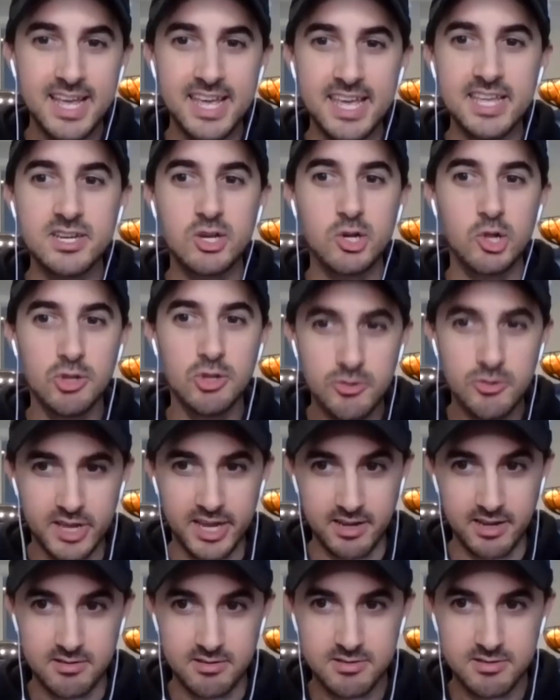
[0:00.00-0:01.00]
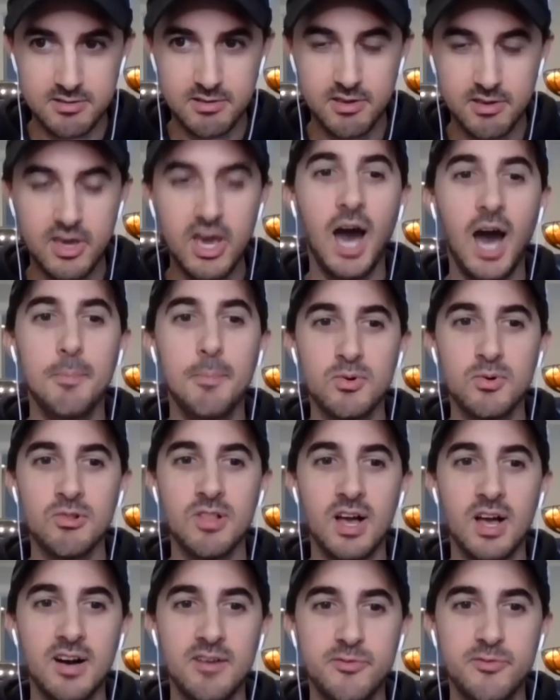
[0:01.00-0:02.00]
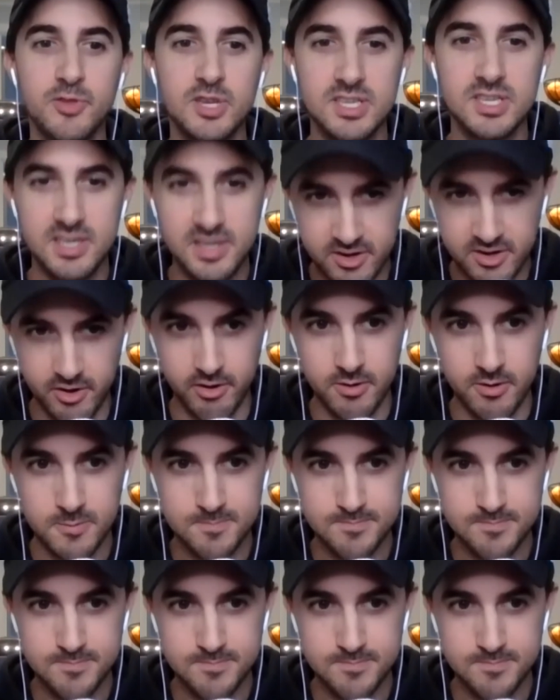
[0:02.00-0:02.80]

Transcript: including Couple of the Year.